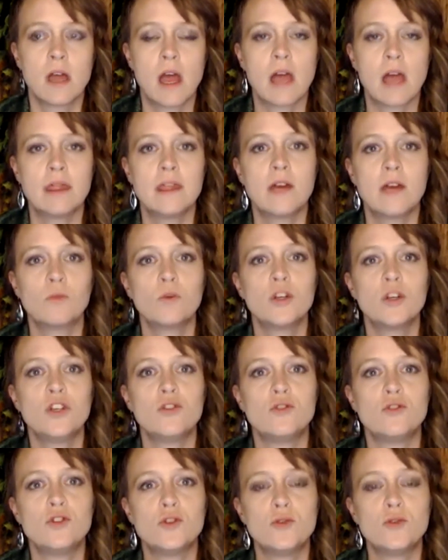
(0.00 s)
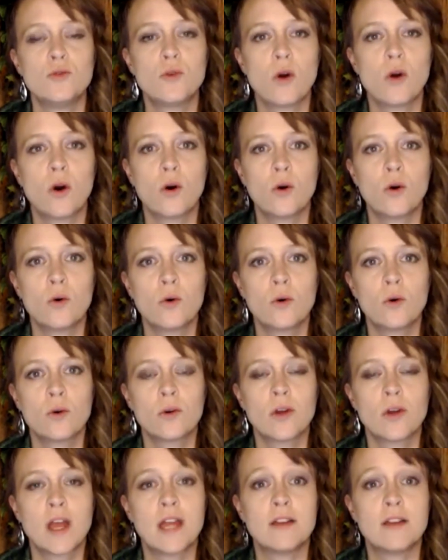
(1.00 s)
And then when you do go
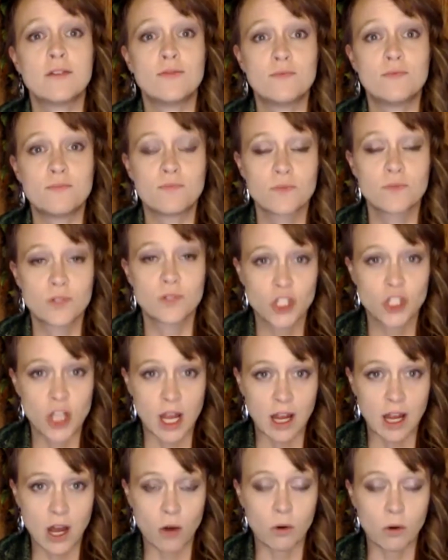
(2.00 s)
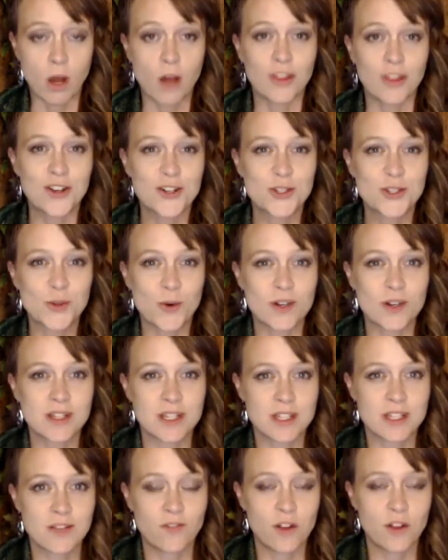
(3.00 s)
and check out other
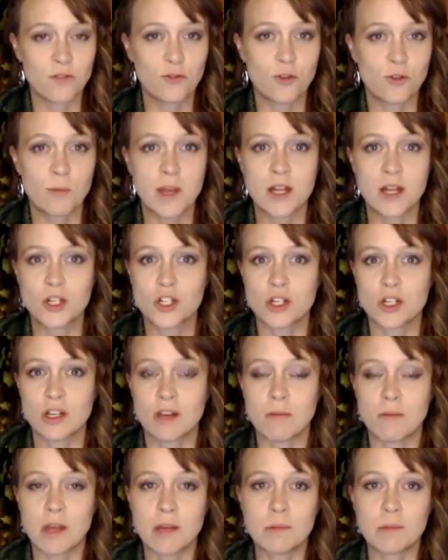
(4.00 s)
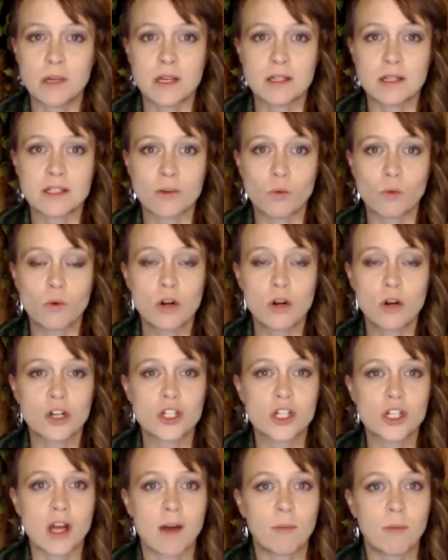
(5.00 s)
sources of information, maybe it's a
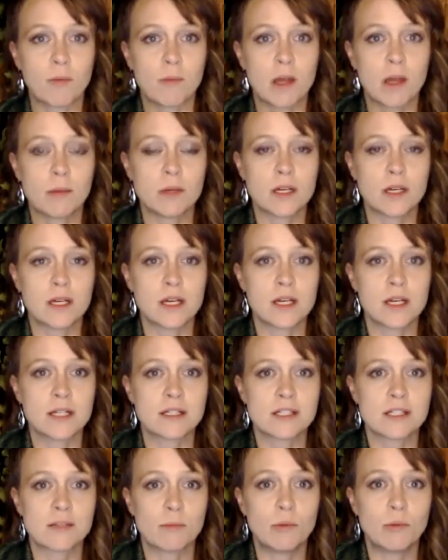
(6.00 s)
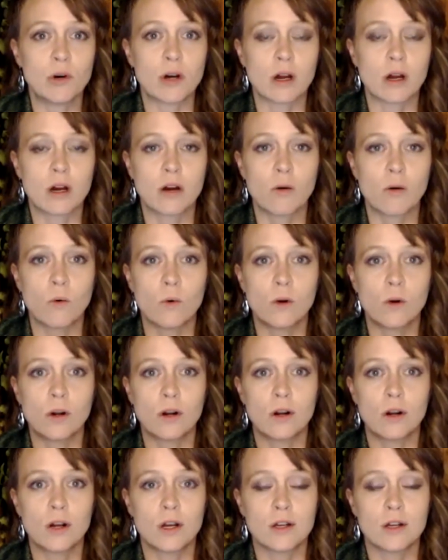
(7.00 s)
workshop, maybe it's a book
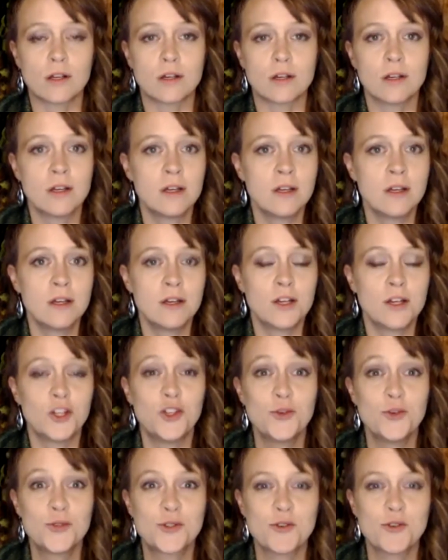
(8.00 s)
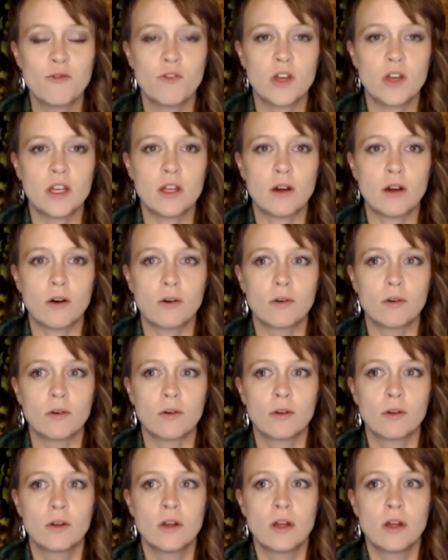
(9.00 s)
or a YouTube video,
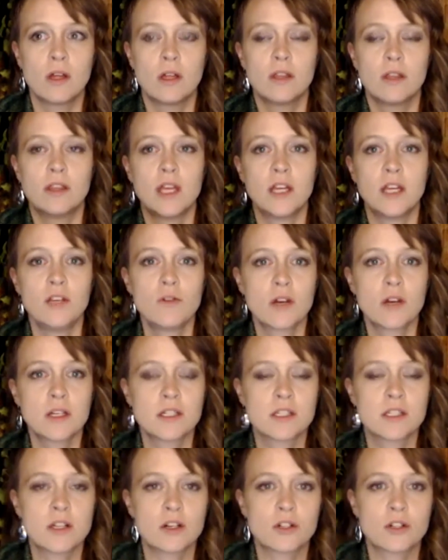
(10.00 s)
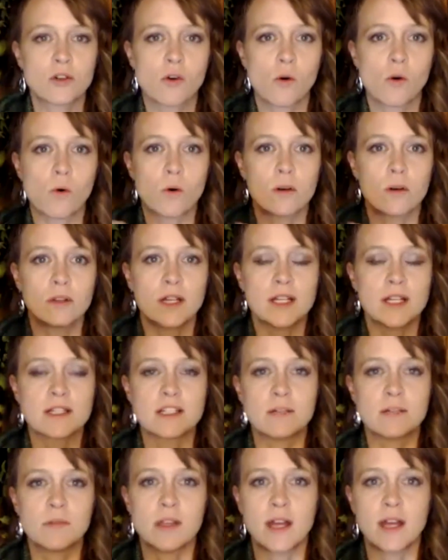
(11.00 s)
then you can start to correlate
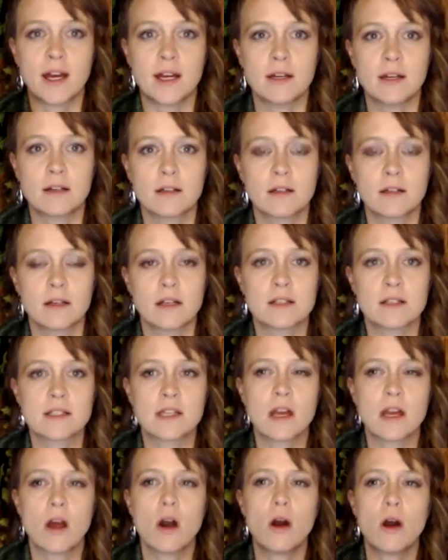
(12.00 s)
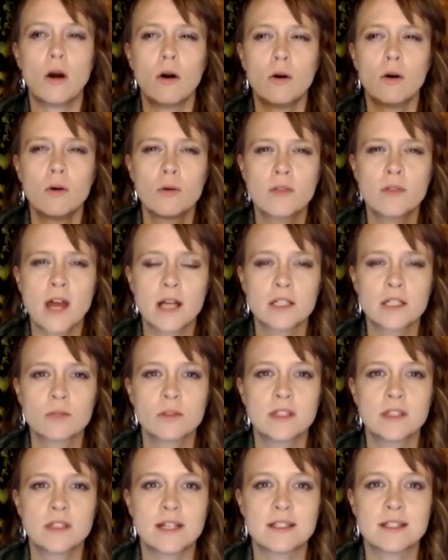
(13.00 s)
some of that and say, oh, that's
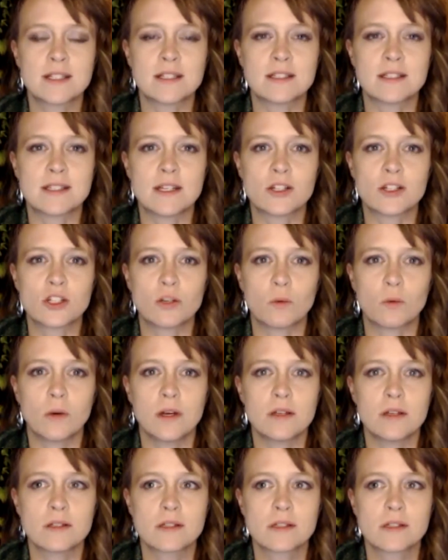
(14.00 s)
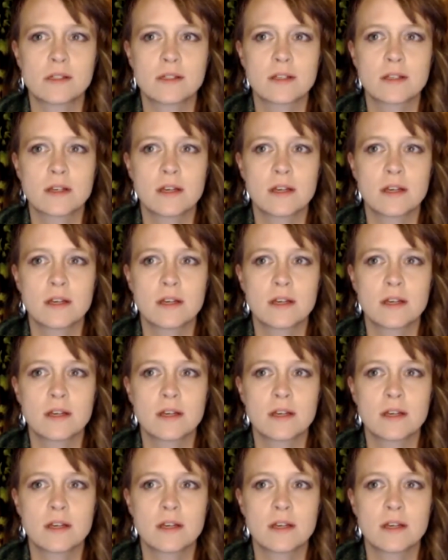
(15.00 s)
what that sensation was.